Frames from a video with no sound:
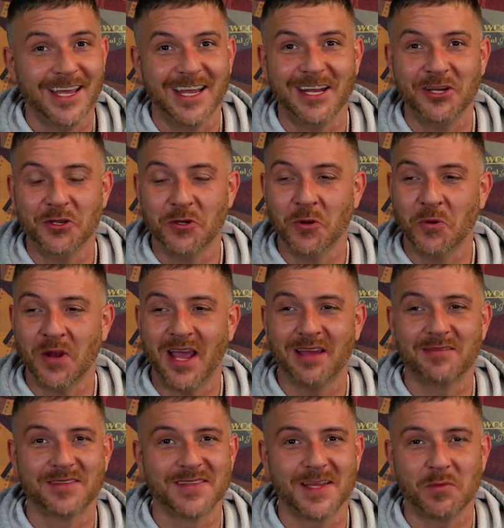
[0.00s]
And you don't
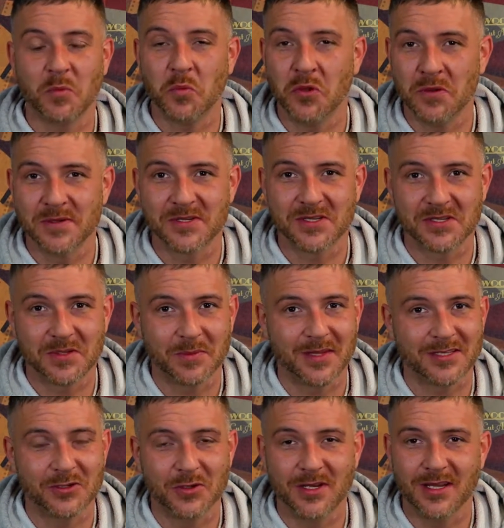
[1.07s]
have the same immune system
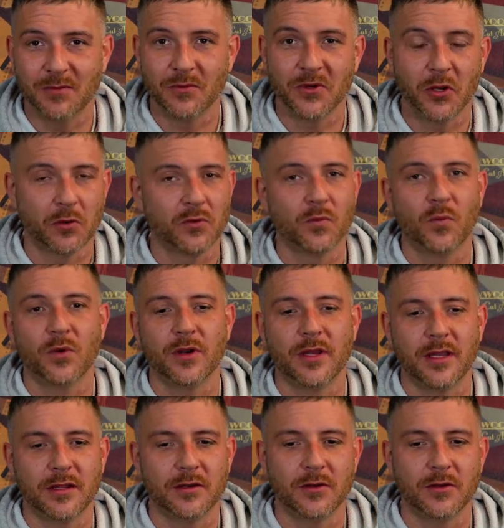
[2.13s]
that you did when you were 20,